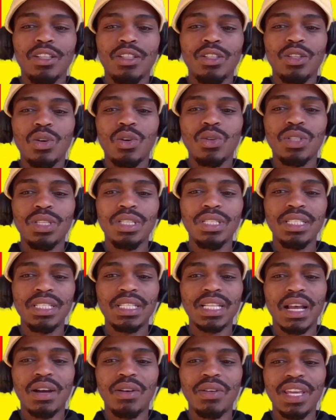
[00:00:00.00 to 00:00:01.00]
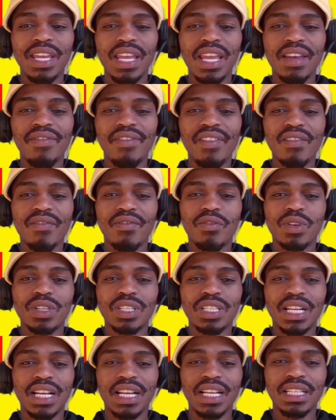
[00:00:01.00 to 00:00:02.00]
So this is how the EFF
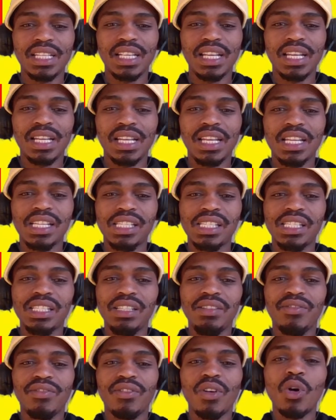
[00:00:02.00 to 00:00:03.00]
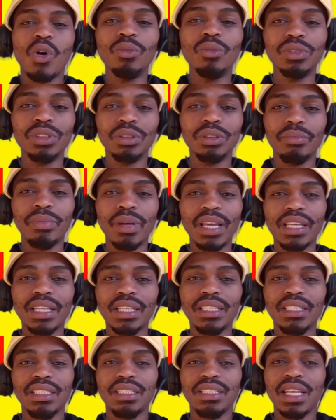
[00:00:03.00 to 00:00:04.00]
was actually formed back
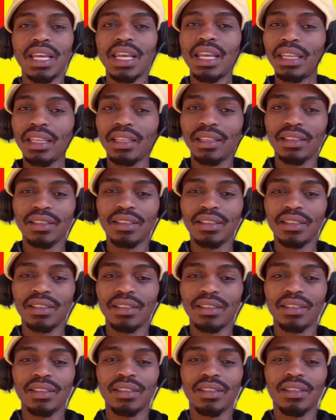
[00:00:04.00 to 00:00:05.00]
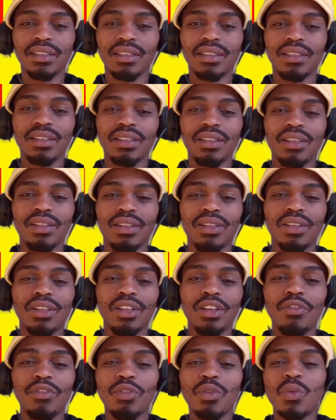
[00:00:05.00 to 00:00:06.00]
in the day.
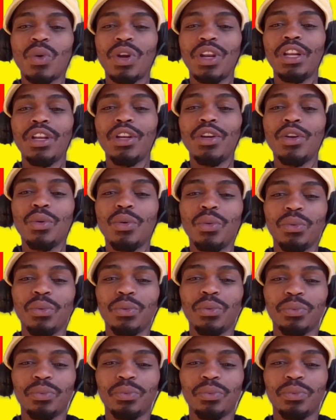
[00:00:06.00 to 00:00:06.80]
If you want to know,